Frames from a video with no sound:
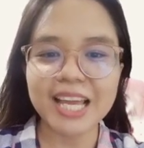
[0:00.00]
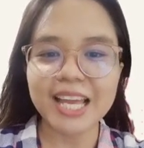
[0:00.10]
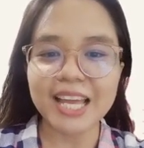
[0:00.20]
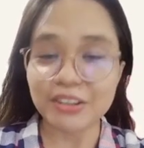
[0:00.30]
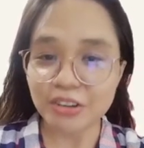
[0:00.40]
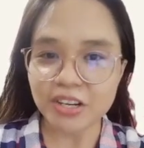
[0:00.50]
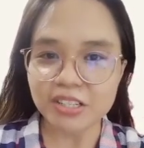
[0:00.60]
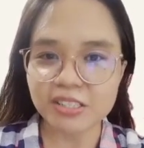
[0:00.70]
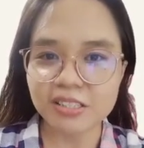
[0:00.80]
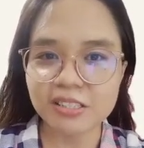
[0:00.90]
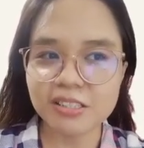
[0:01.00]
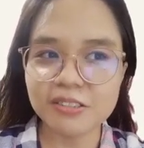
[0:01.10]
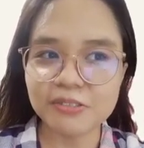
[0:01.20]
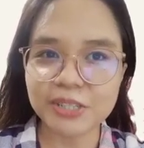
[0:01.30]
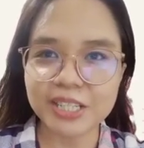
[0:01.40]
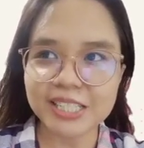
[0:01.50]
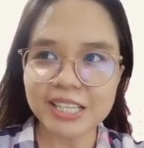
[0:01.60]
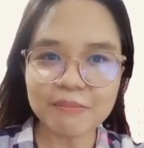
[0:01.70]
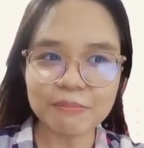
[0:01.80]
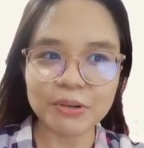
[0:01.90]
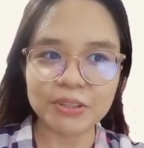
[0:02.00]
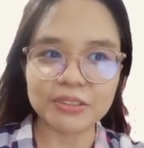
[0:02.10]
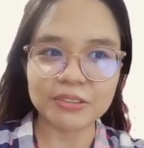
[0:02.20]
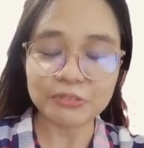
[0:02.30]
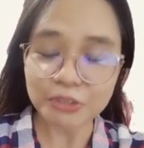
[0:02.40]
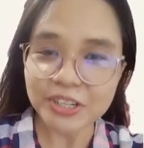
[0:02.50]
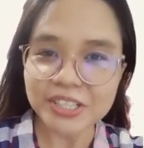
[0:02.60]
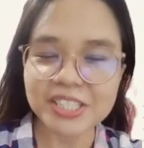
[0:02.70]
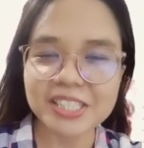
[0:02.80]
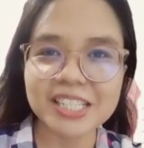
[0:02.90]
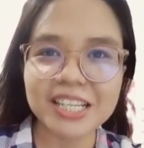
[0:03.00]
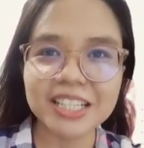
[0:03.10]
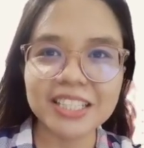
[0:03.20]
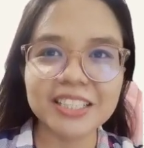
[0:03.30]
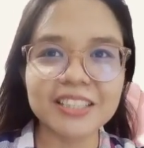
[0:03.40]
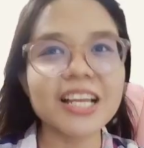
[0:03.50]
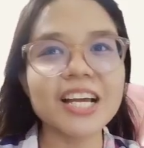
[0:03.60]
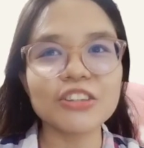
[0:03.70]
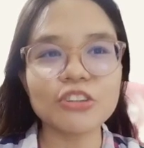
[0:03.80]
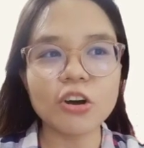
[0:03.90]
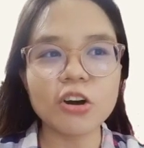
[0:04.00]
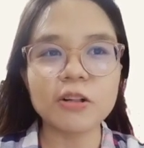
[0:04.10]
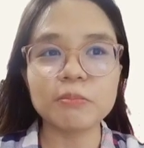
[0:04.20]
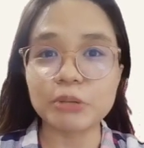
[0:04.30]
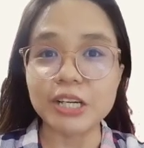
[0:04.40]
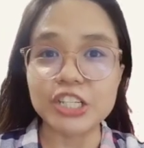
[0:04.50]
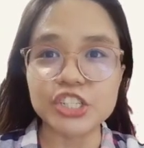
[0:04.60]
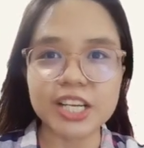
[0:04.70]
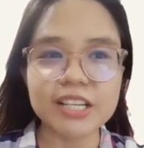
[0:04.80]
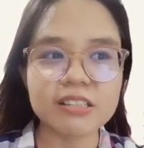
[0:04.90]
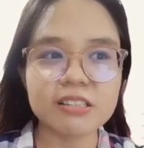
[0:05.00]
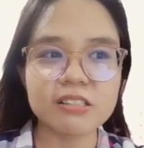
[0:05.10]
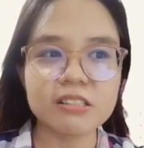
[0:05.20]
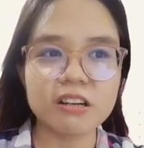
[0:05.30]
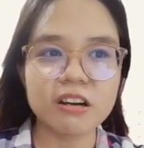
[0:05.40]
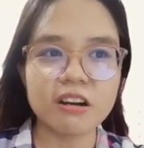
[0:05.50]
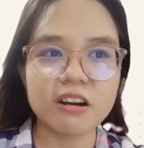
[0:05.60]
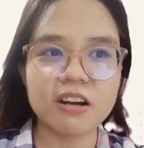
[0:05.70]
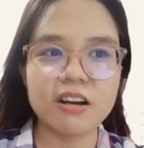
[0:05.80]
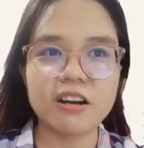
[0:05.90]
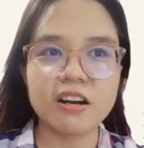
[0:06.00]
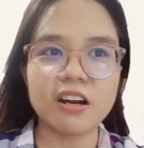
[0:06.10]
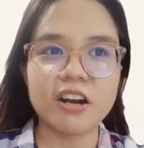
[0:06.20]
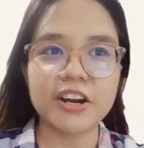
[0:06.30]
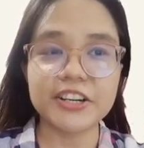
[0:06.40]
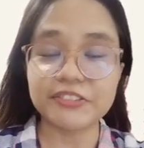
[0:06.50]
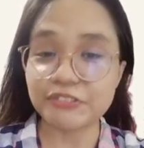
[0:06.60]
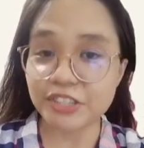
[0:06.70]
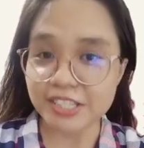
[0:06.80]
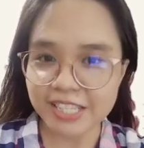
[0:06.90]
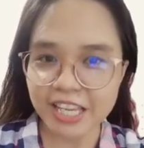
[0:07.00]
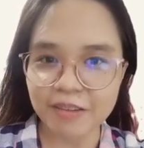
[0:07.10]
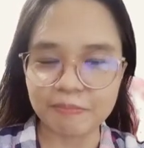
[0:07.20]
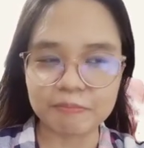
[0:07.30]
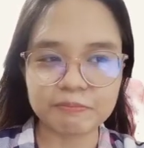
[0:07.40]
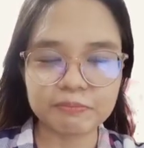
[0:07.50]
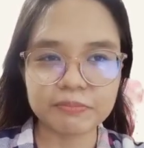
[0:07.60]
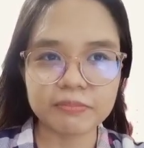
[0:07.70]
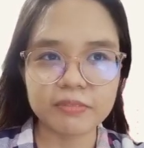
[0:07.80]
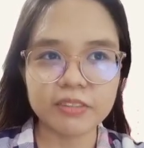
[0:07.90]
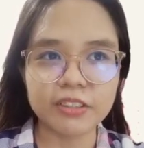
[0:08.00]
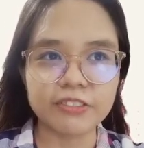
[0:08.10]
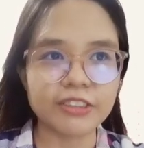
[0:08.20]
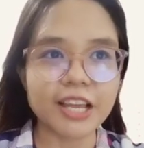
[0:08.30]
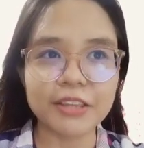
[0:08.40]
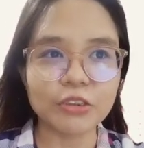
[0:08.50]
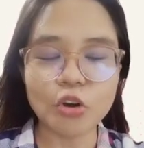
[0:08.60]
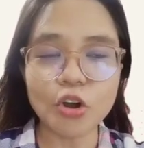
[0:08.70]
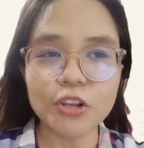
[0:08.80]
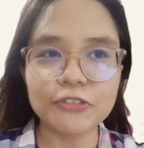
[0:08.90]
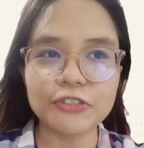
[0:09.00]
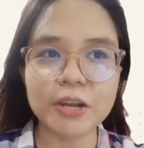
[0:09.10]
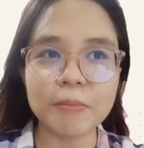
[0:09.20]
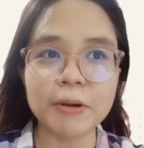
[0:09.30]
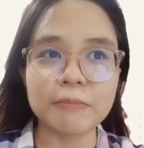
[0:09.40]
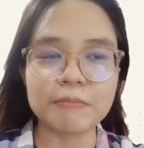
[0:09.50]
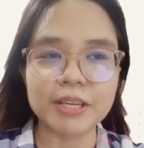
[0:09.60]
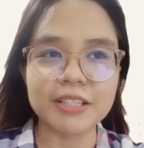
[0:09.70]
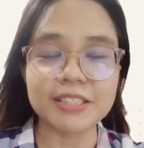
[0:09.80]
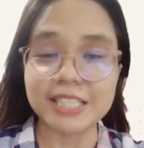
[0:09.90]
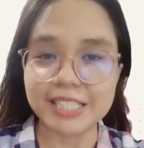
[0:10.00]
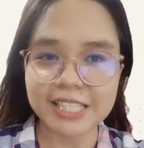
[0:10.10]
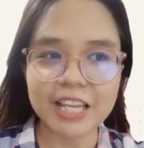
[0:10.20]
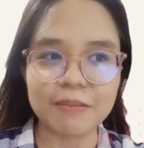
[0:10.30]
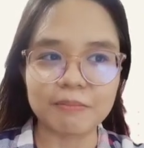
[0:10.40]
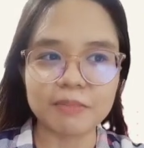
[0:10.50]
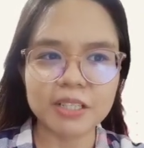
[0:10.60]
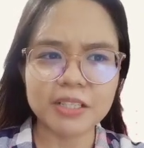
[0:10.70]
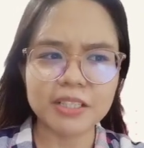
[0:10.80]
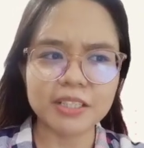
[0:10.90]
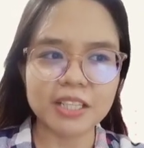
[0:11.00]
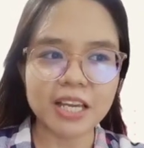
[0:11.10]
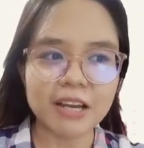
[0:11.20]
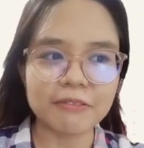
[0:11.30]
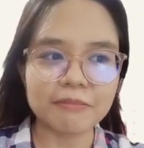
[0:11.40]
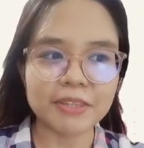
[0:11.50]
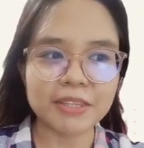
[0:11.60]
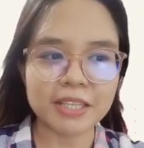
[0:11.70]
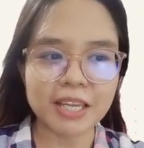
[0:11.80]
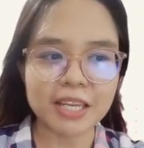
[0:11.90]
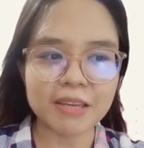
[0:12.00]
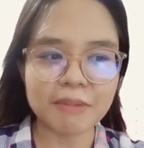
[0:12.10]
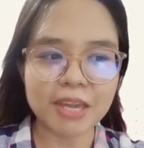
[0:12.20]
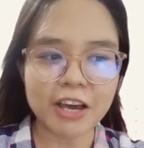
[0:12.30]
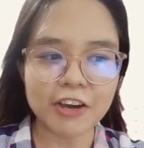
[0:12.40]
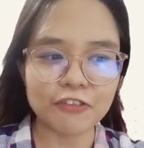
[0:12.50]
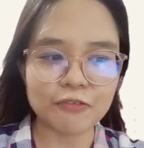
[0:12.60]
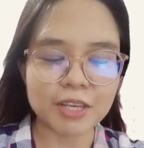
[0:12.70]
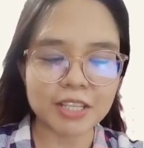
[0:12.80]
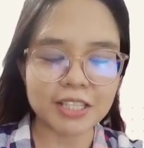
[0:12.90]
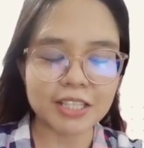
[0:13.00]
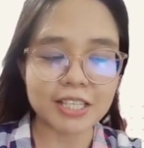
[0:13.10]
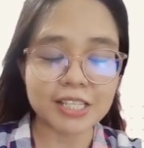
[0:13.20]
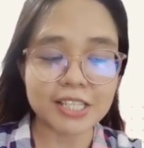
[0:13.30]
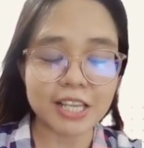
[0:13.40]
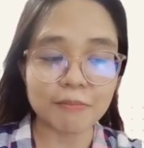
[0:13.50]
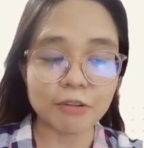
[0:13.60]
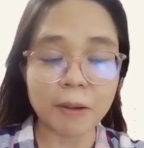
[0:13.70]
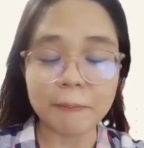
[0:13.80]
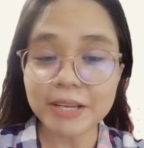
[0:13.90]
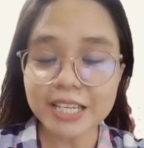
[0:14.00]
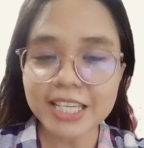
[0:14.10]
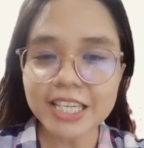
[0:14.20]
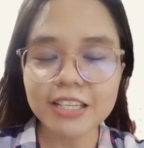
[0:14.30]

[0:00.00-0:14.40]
and costs. For example, of course, not all projects are the same. Not all of them are built the same. They may have been the same company